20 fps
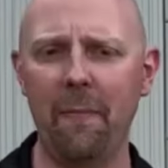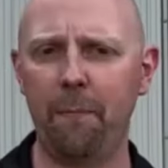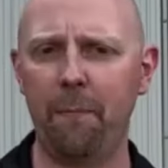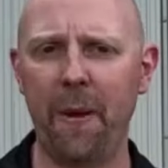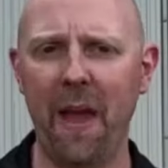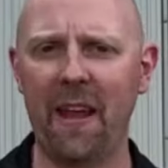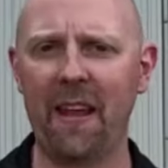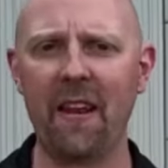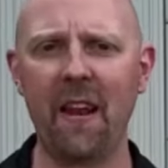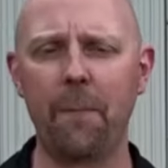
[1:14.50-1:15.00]

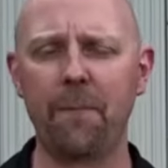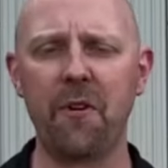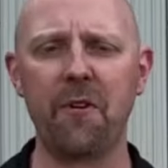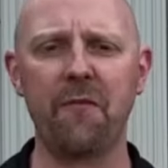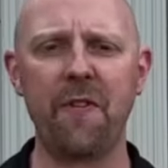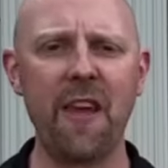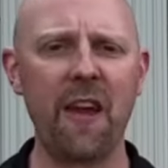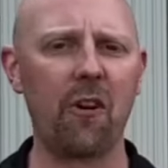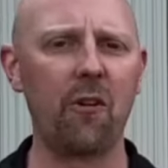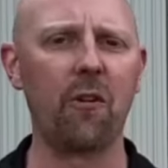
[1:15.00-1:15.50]
picking up your
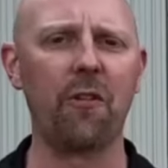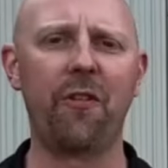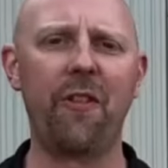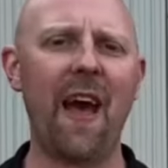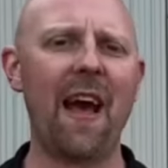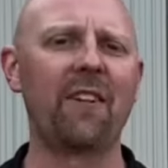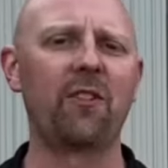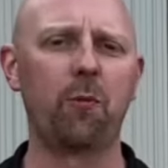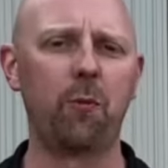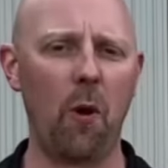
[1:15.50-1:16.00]
vehicle,
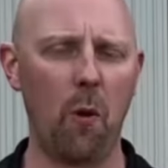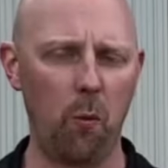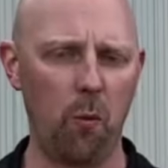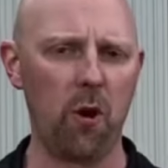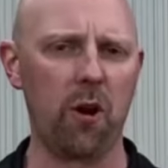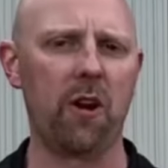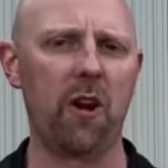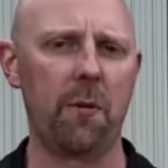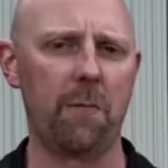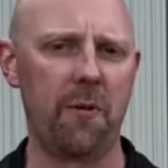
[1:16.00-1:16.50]
that's what
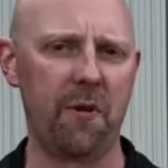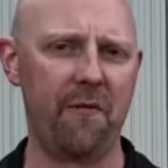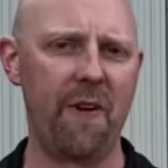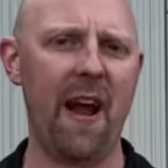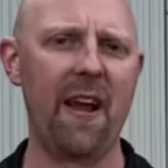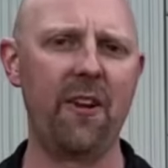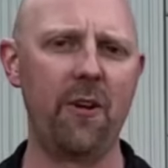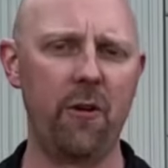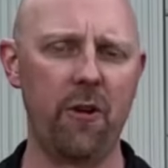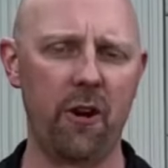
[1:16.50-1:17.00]
we're going to
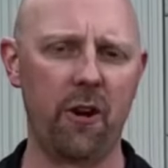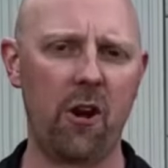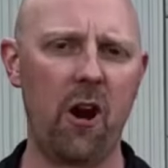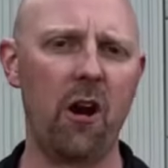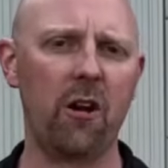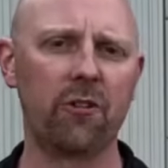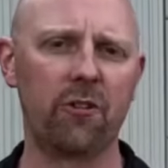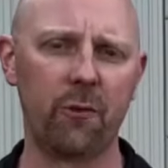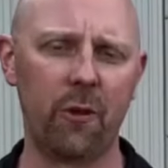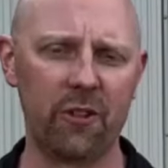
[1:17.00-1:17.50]
provide you here at
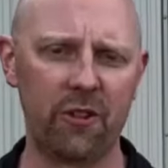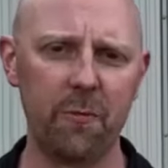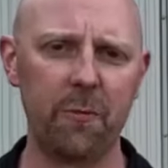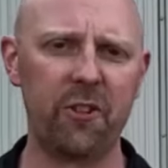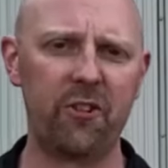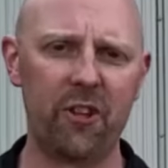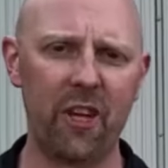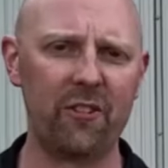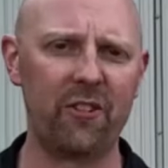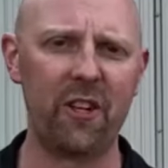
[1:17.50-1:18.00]
Carz Russ
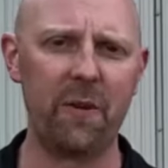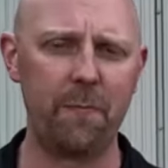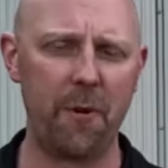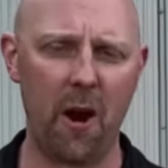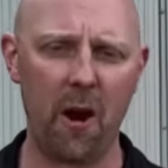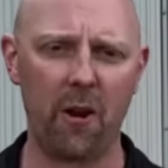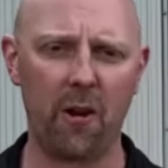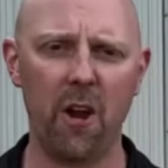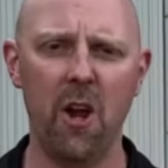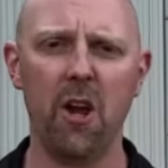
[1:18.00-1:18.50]
Machesney
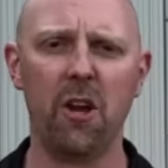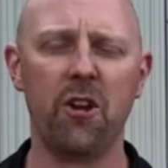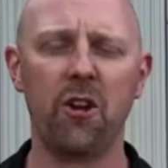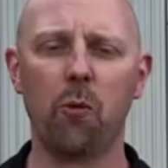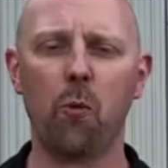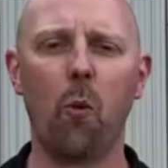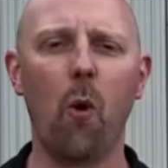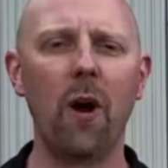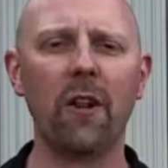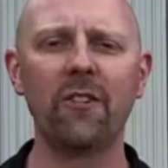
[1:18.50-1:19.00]
Park,
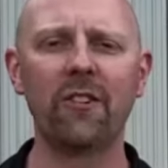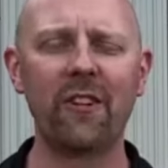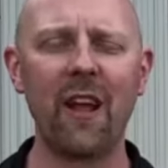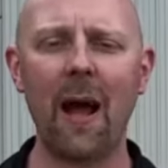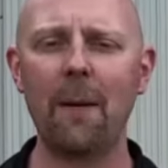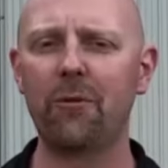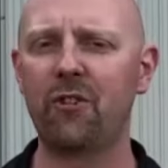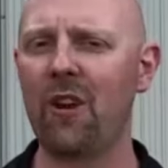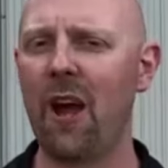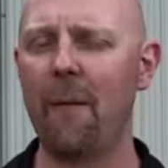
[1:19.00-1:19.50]
your
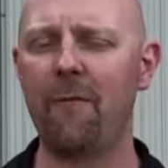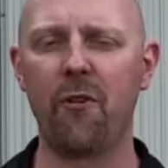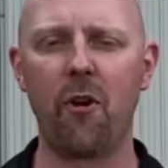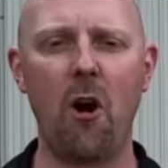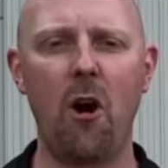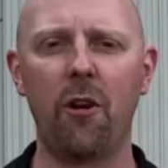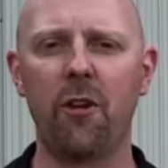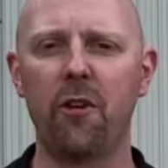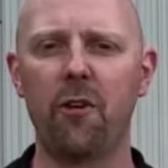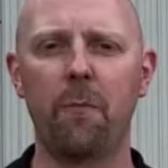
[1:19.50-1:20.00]
one-stop shop for
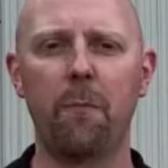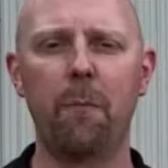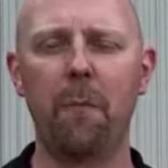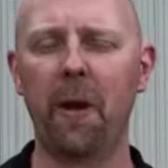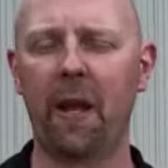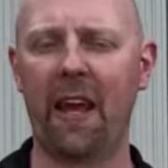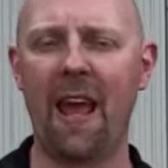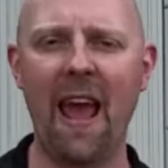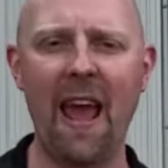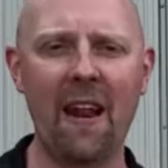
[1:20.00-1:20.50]
all your
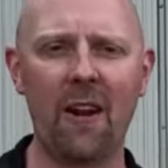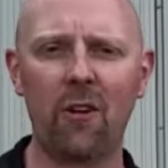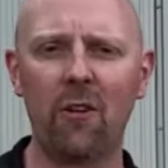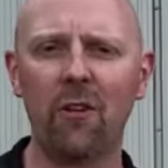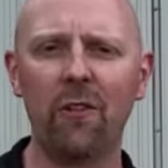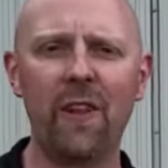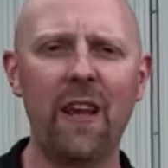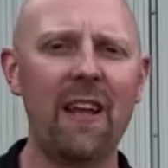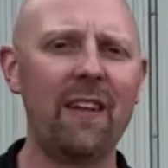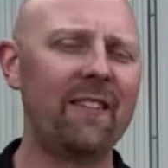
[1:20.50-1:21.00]

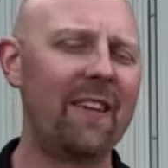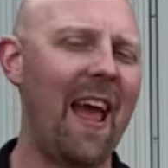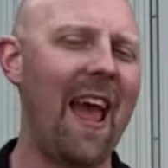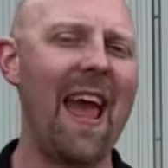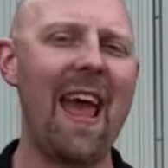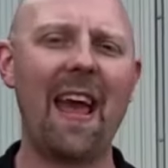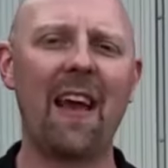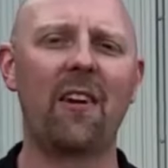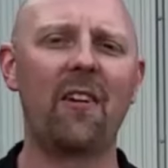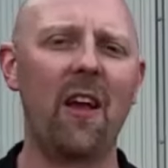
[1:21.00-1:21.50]
mechanical needs
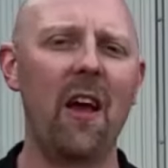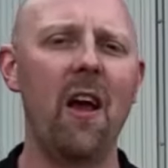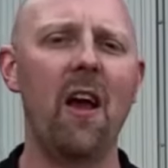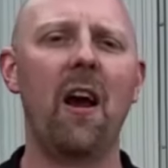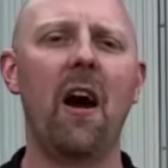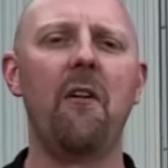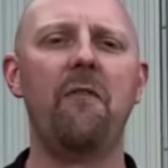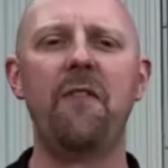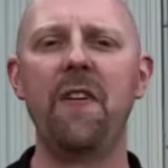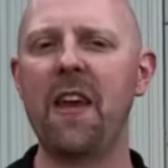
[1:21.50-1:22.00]
and
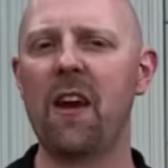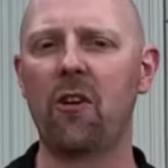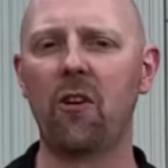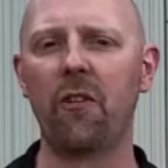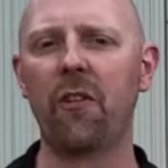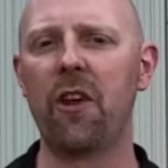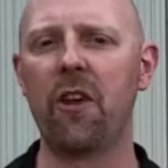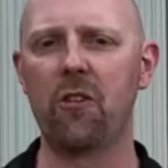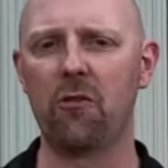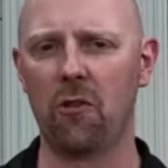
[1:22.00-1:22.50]
a vehicle
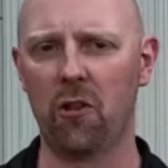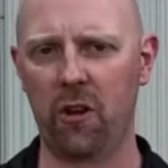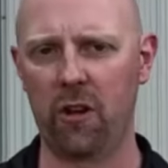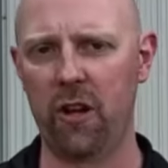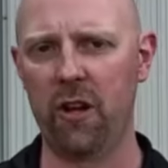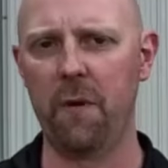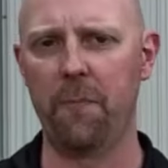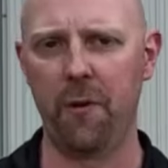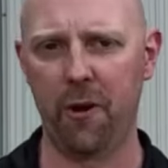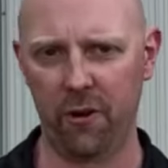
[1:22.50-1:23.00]
that you're
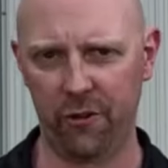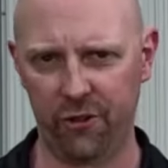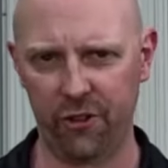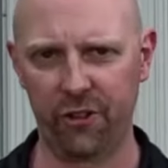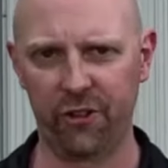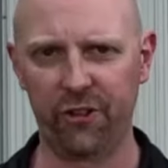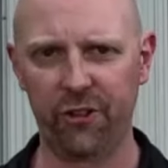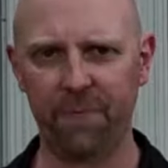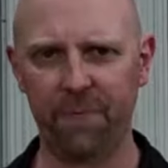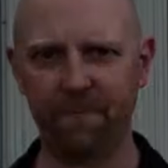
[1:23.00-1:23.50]
looking to
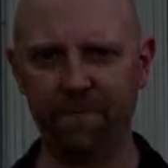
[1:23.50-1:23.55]
purchase.